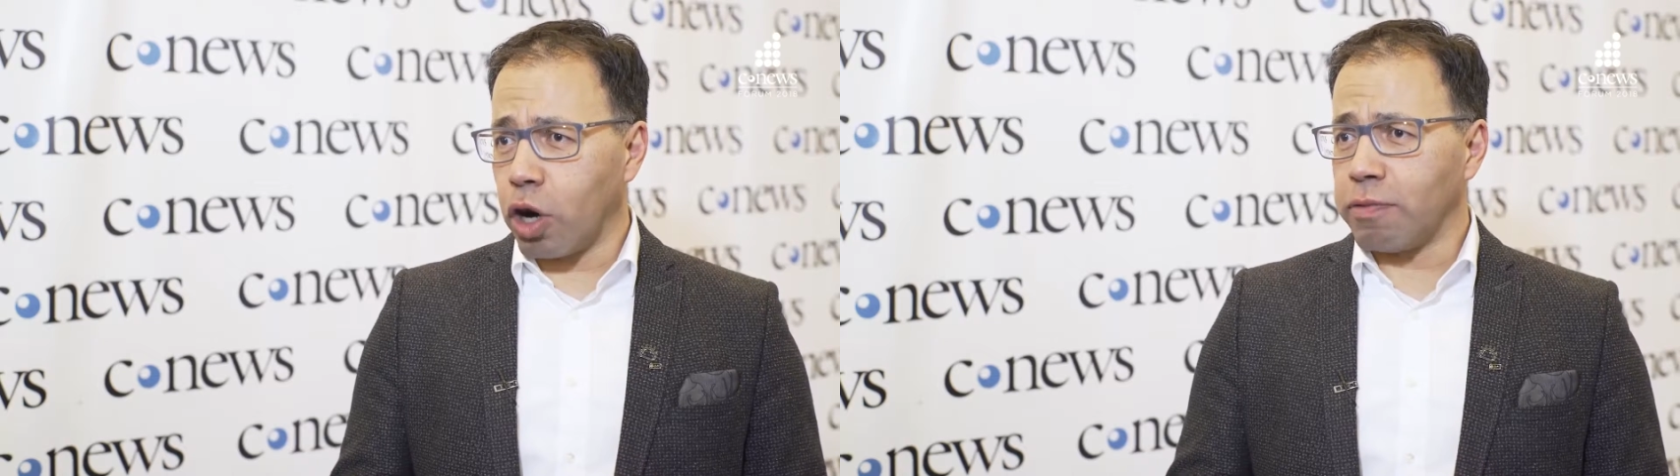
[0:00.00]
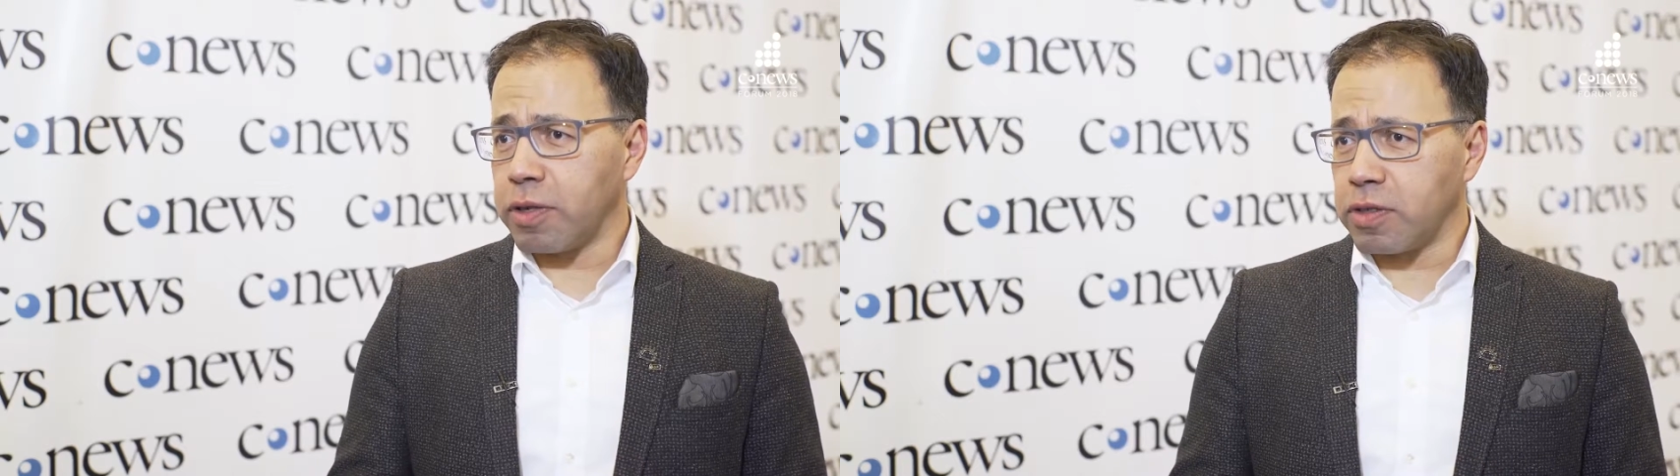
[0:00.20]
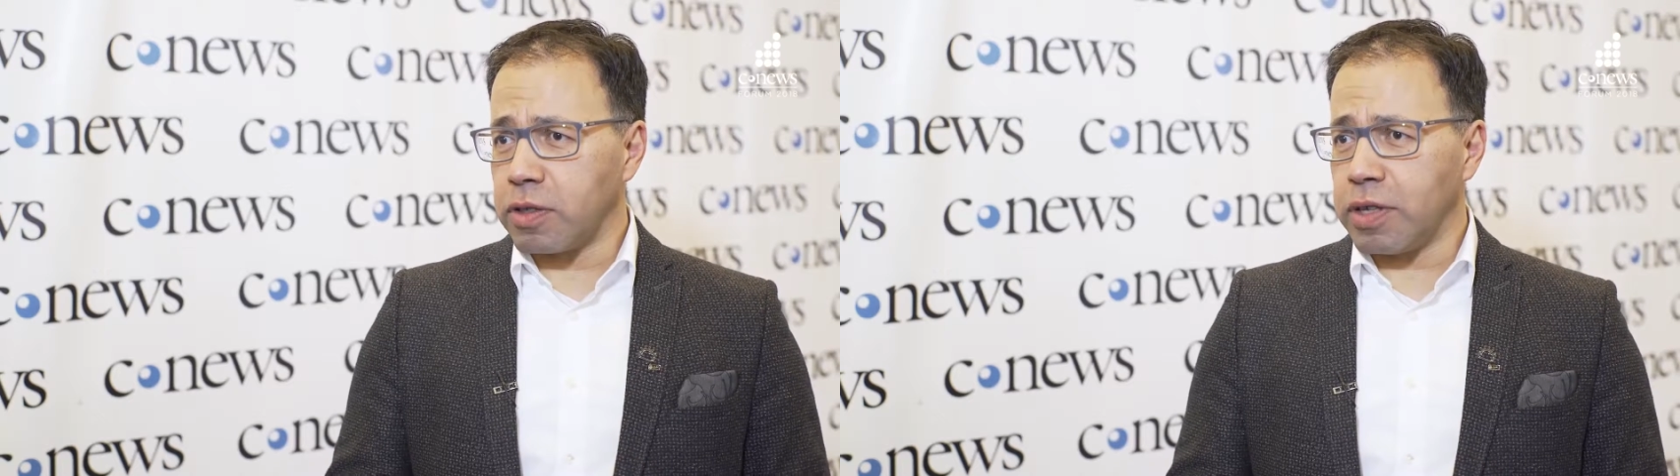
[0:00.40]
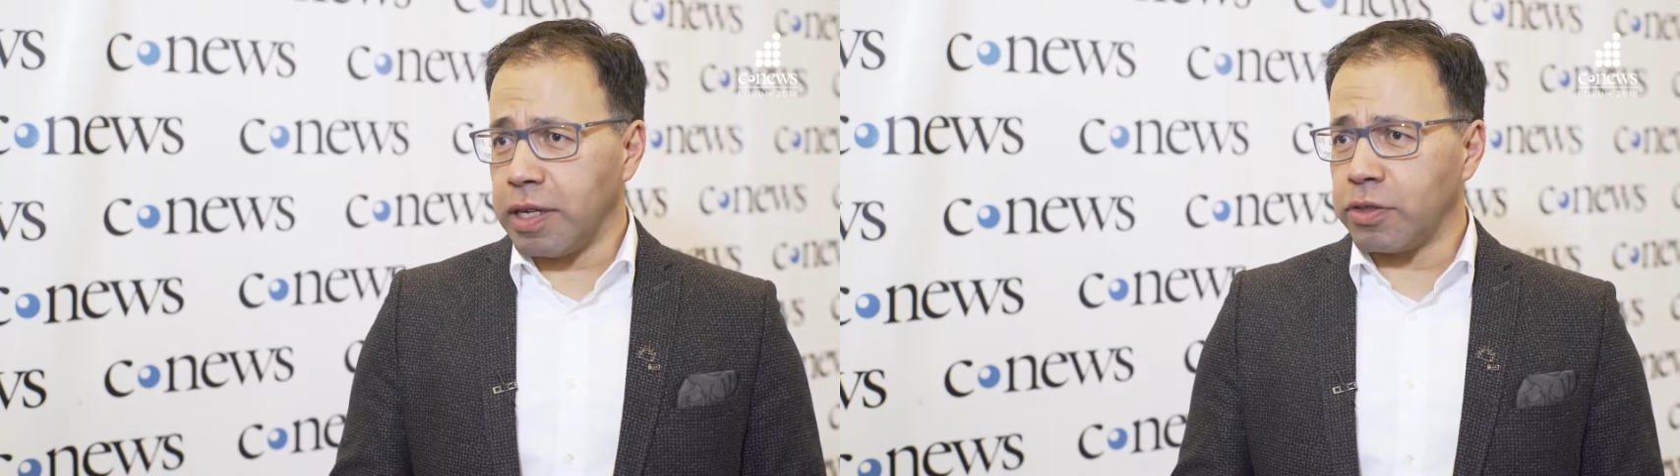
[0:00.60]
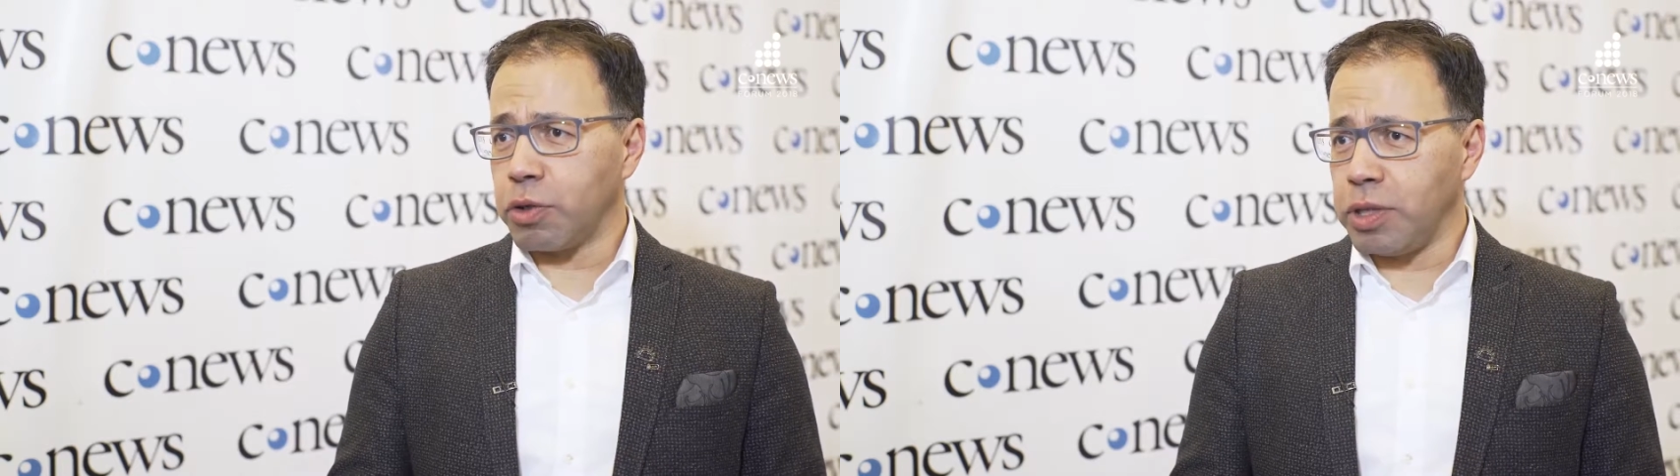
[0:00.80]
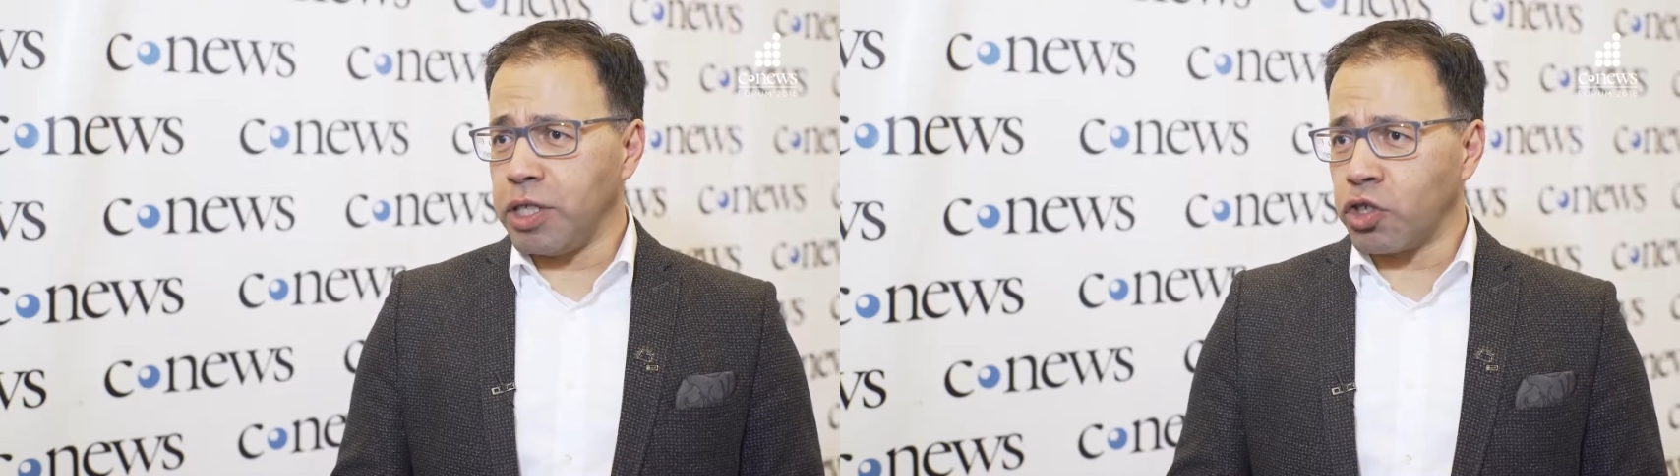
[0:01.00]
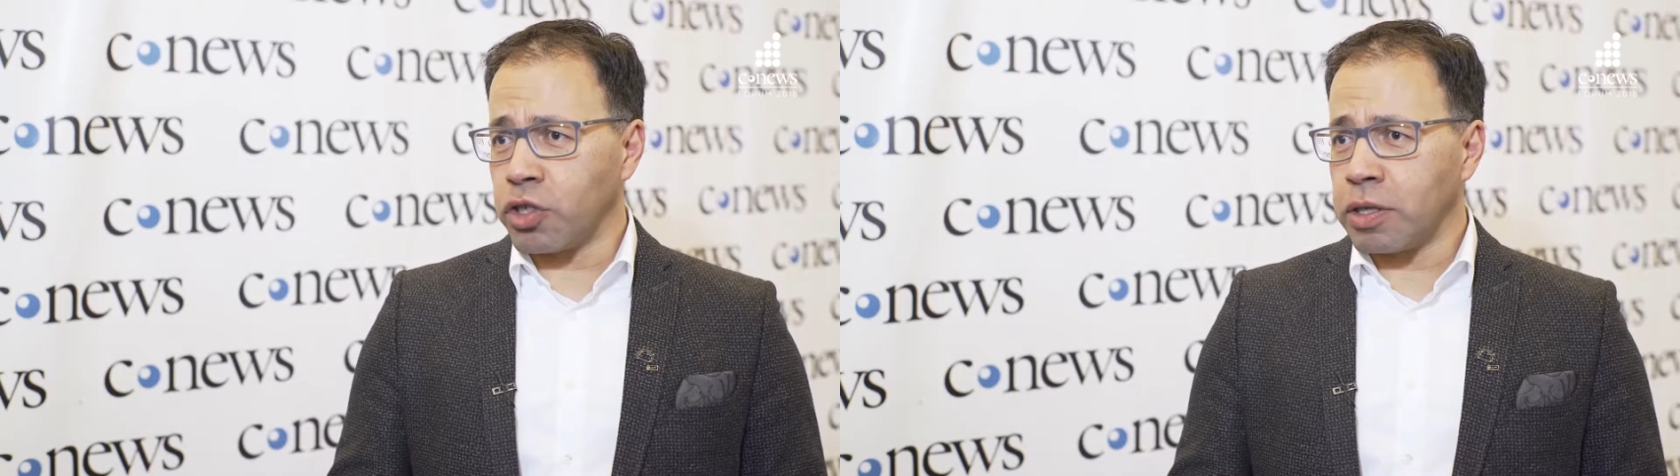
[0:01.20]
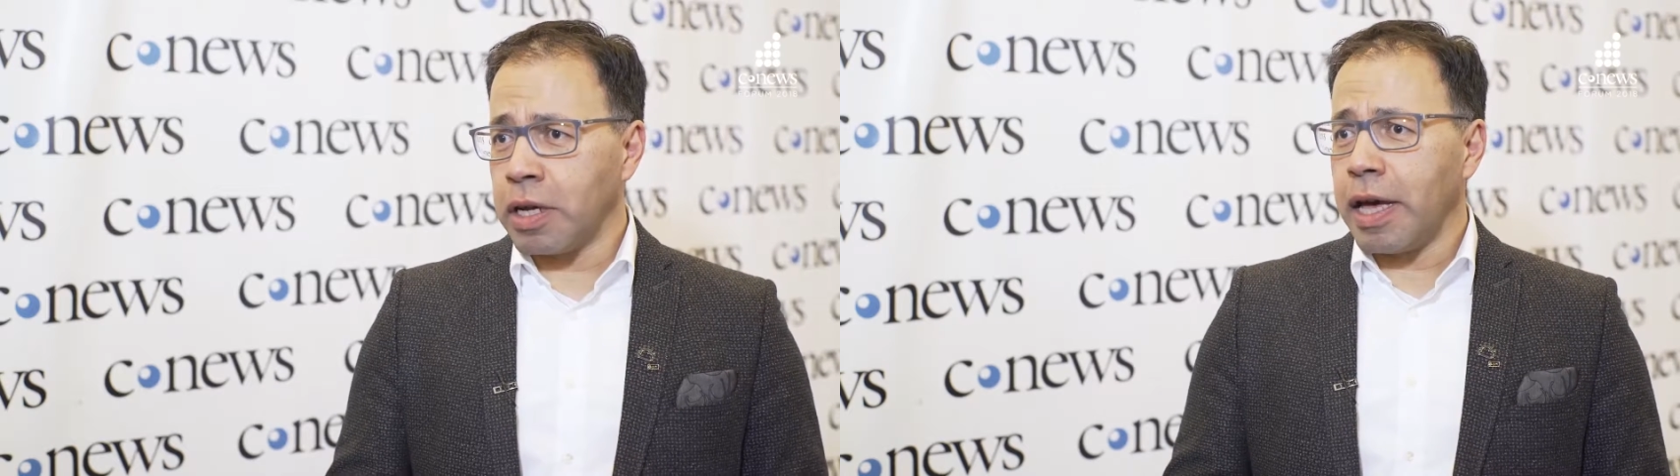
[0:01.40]
offices in the
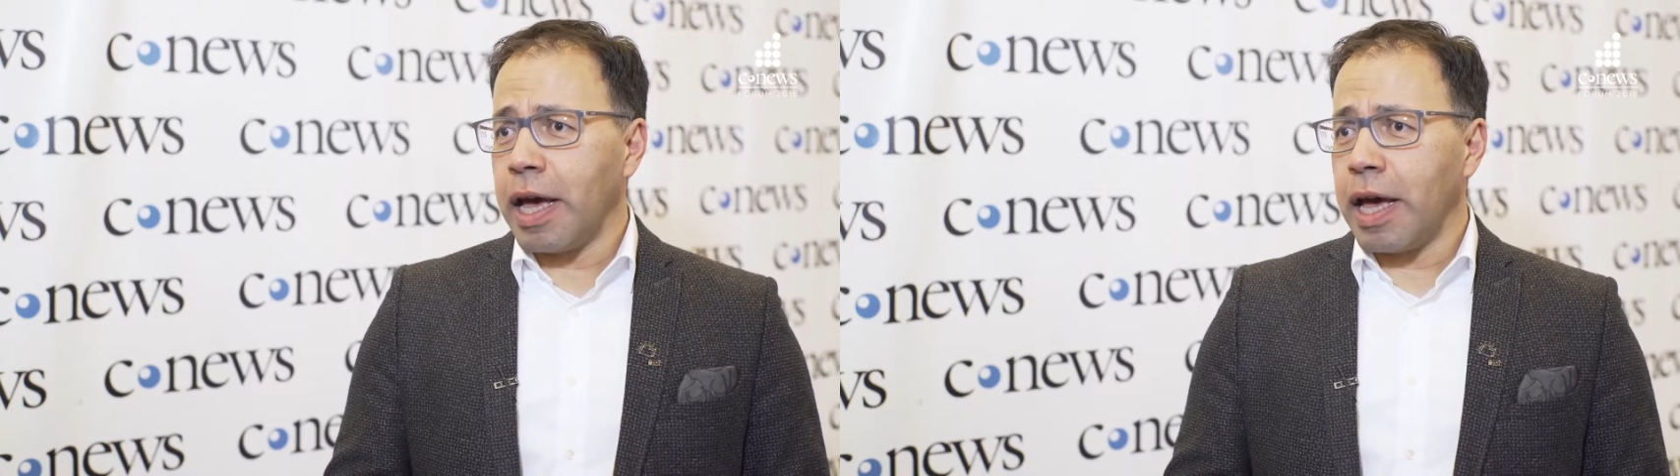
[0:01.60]
region.